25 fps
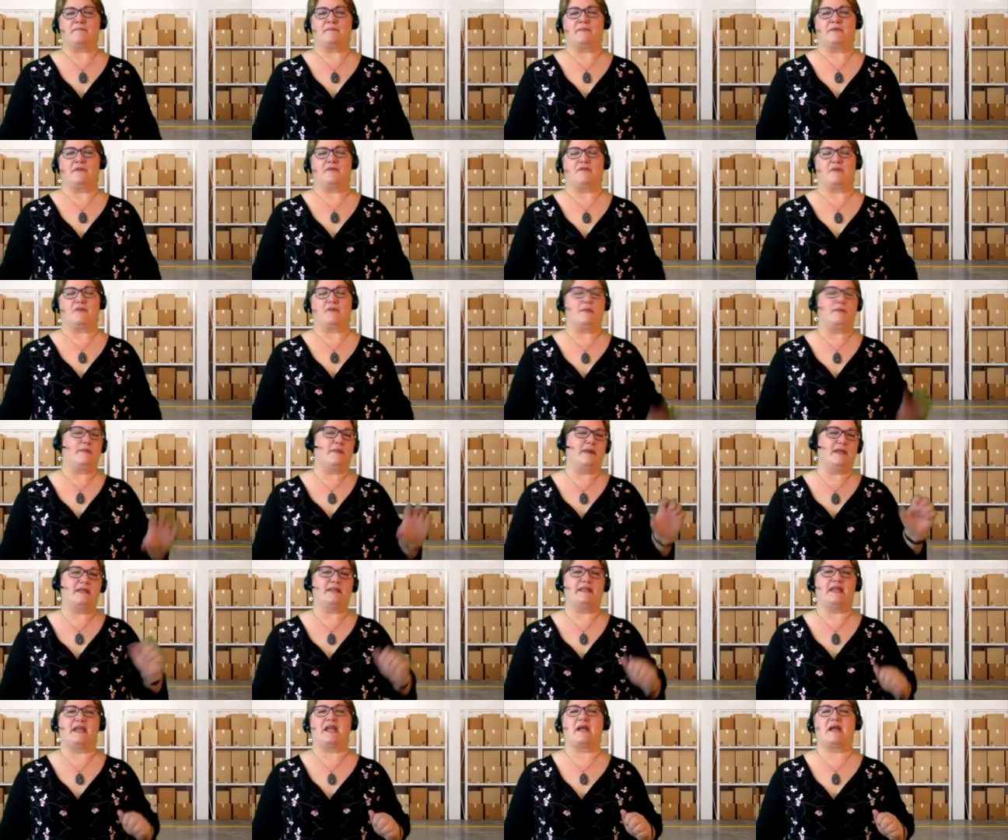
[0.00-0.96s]
from the
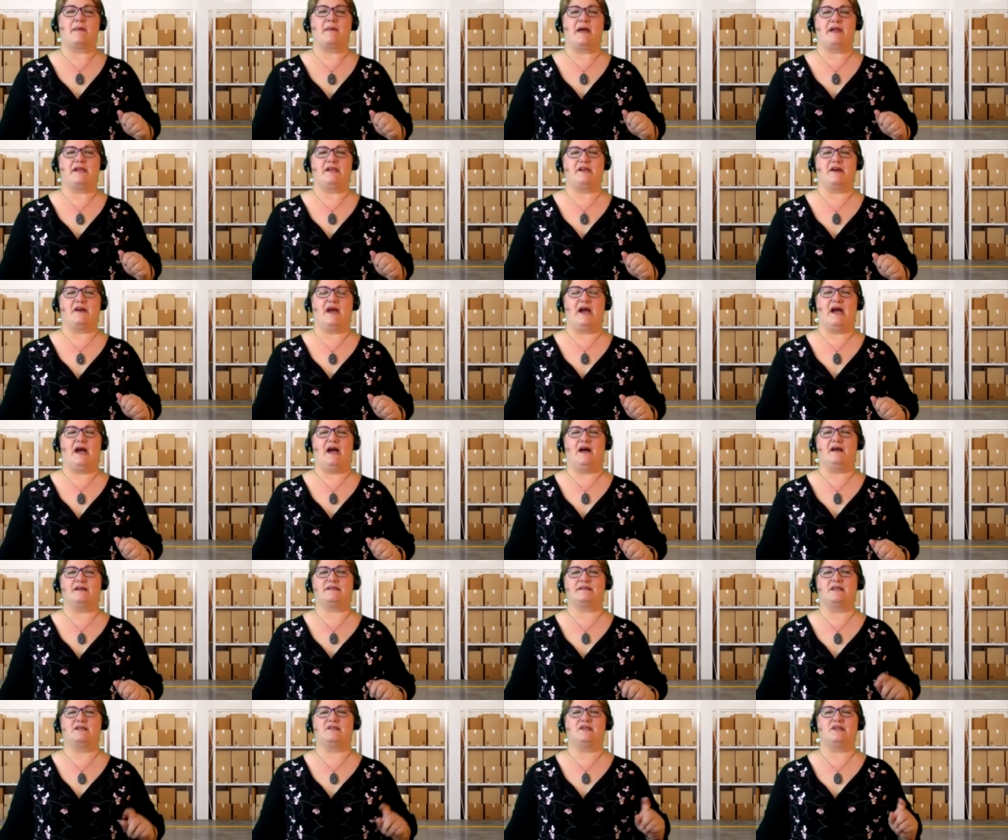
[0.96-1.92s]
minute they come out of your
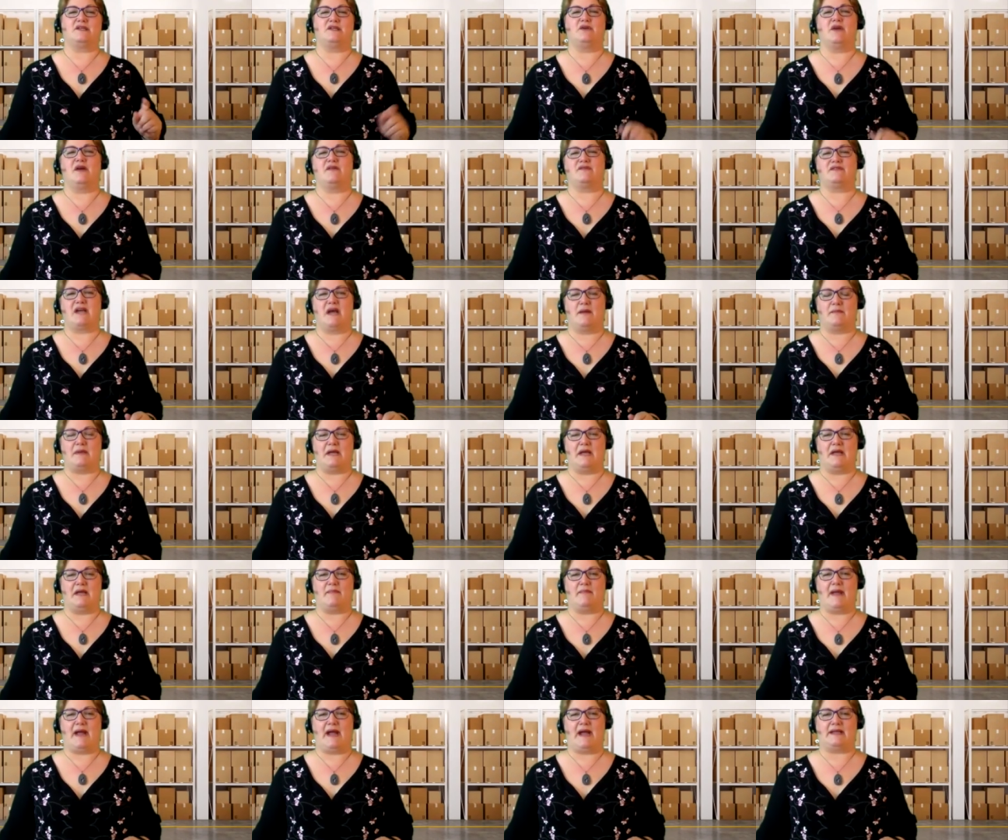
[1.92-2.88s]
house until you have time to
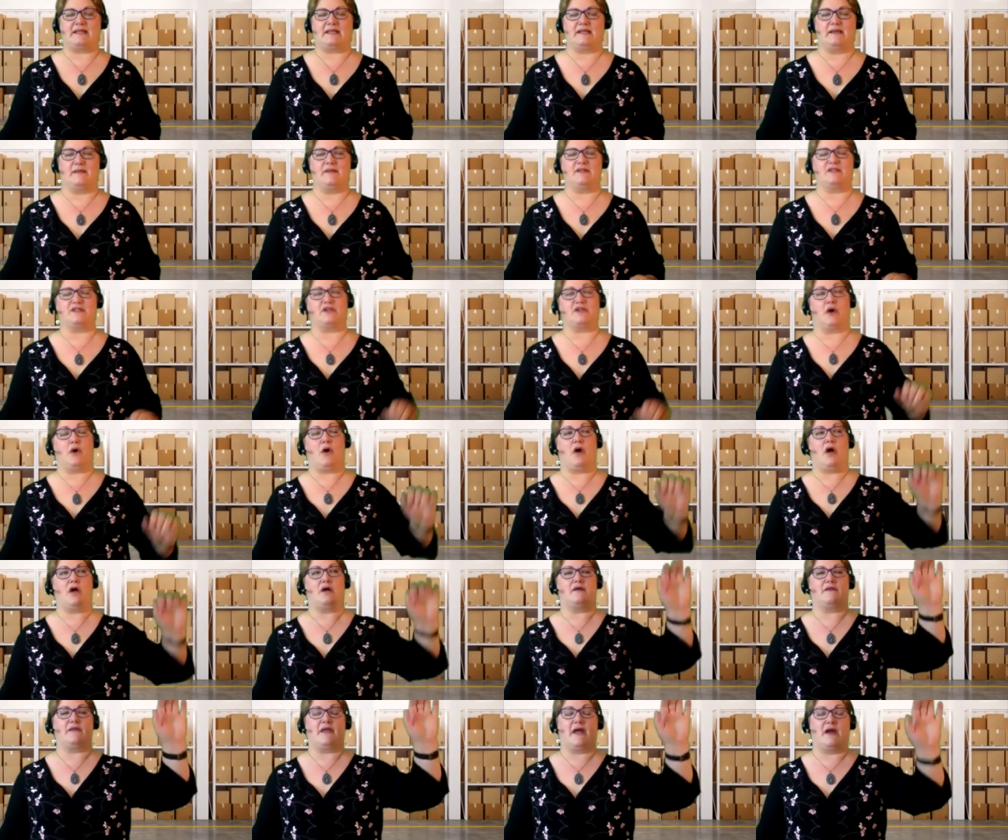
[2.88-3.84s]
unpack them. And so
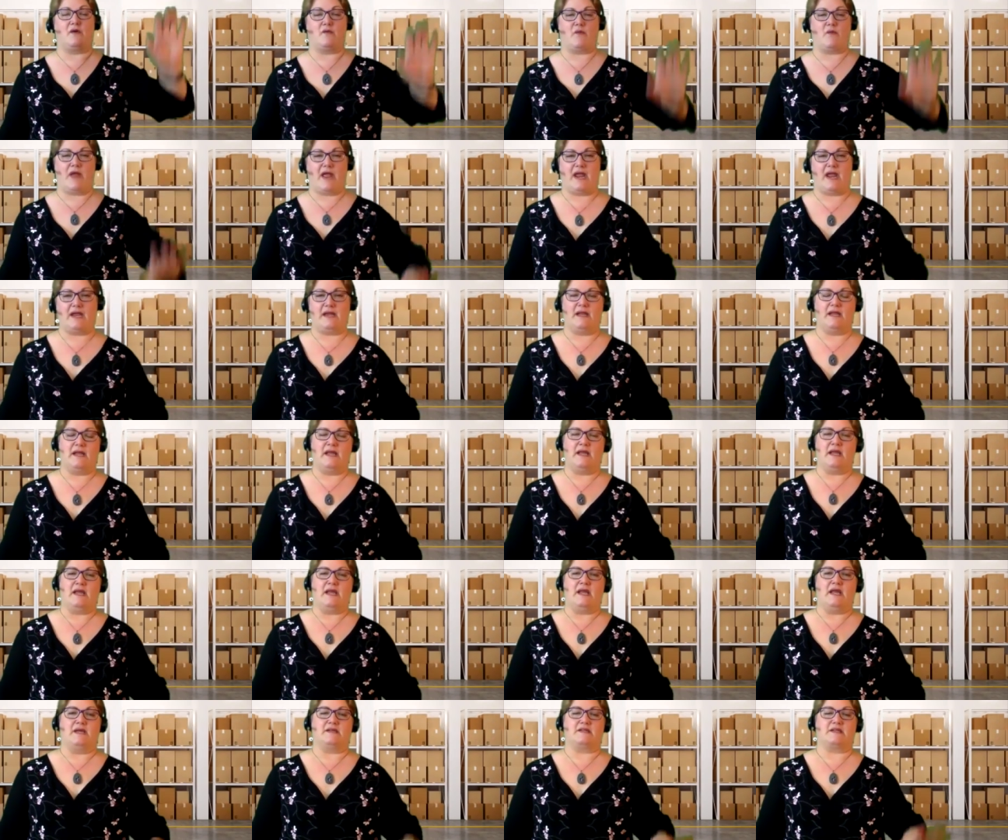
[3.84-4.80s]
all of that weight
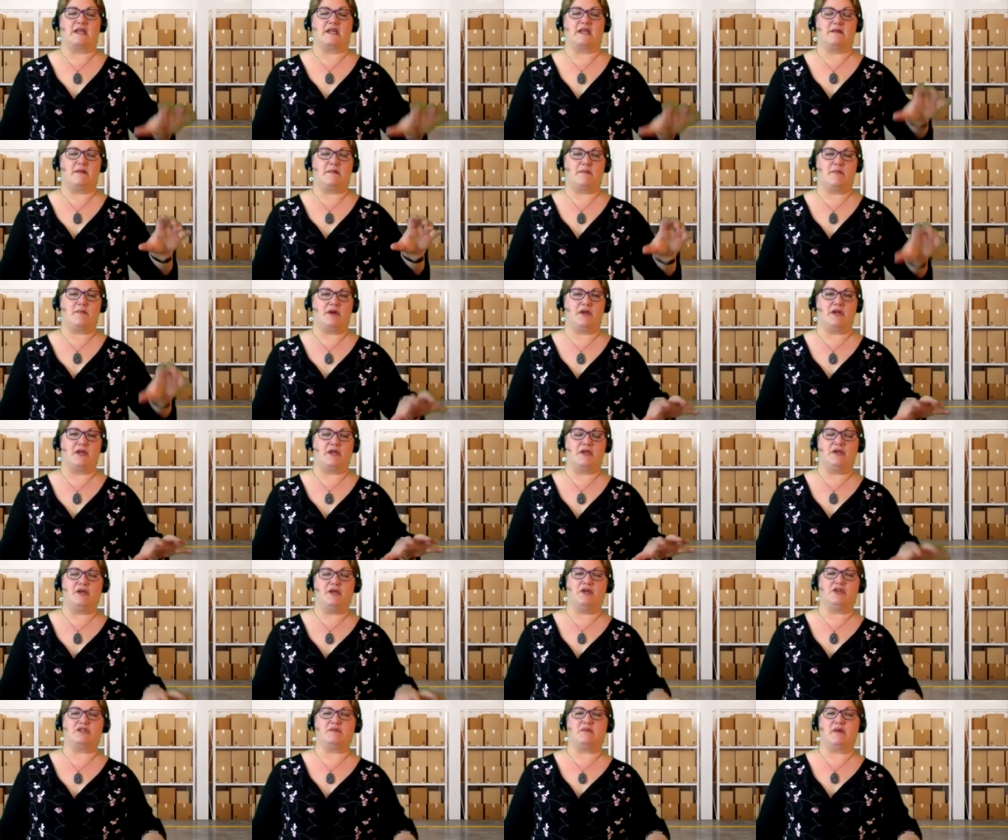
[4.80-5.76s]
is gonna be putting a
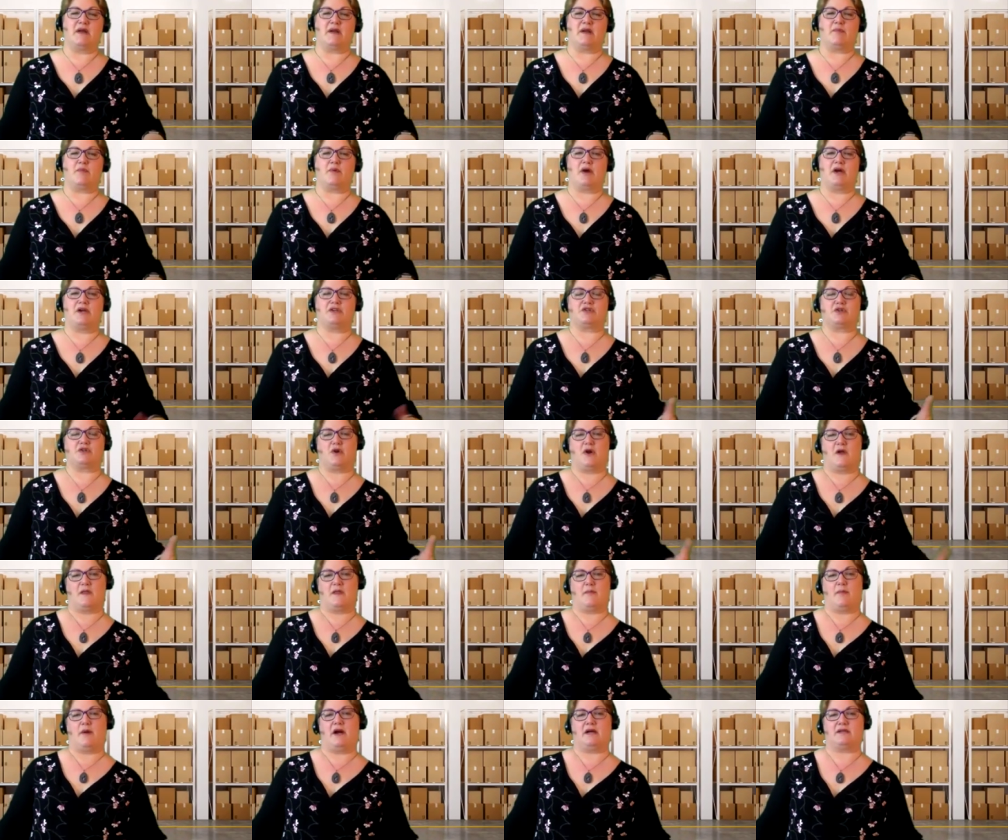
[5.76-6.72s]
huge amount of pressure on
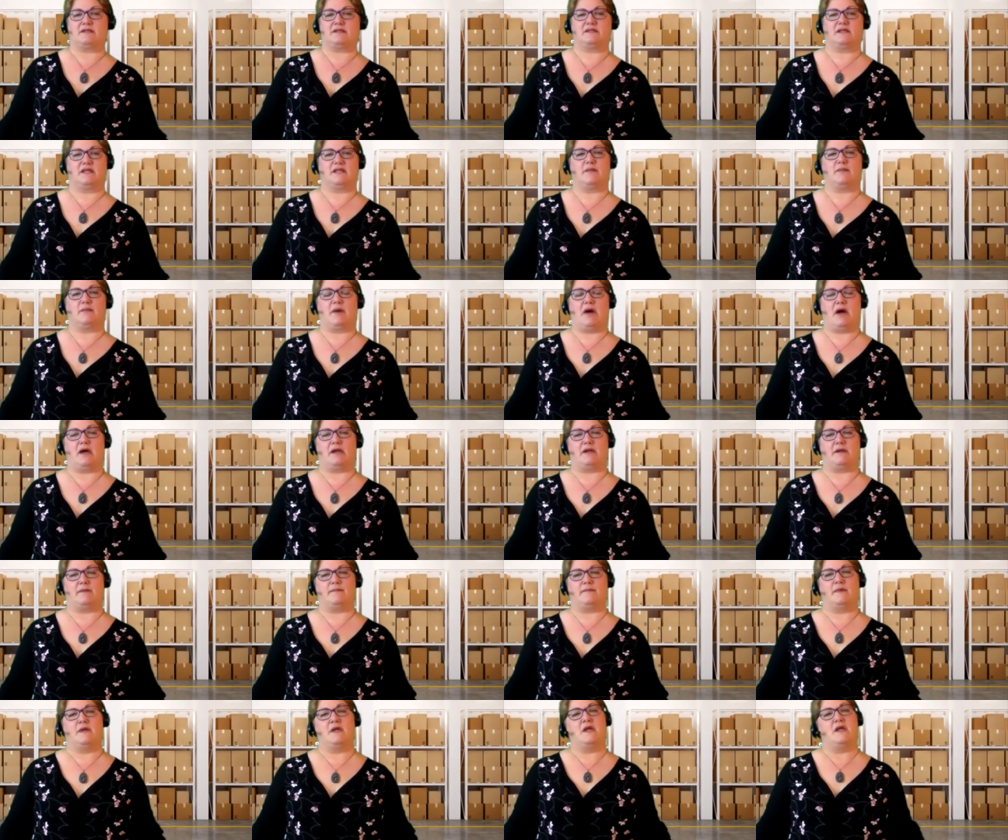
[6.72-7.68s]
the boxes on the bottom.